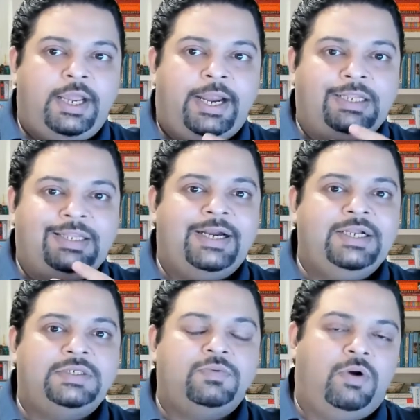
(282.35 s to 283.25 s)
And that
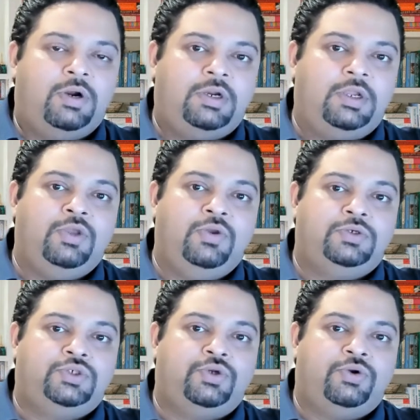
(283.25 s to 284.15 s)
is what you
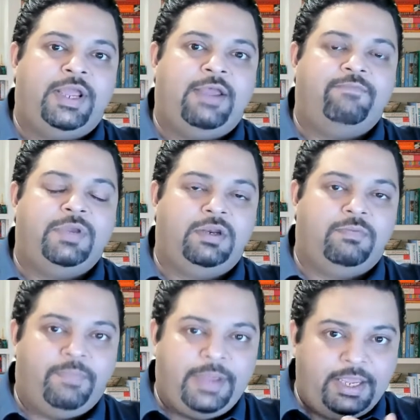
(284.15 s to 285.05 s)
should have been
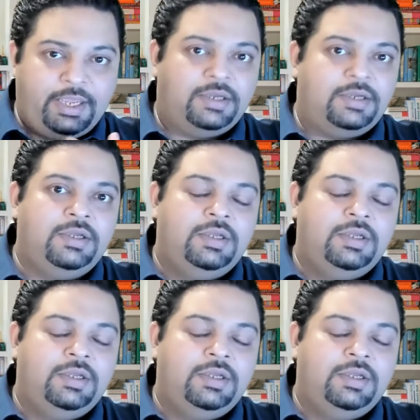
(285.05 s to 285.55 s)
paying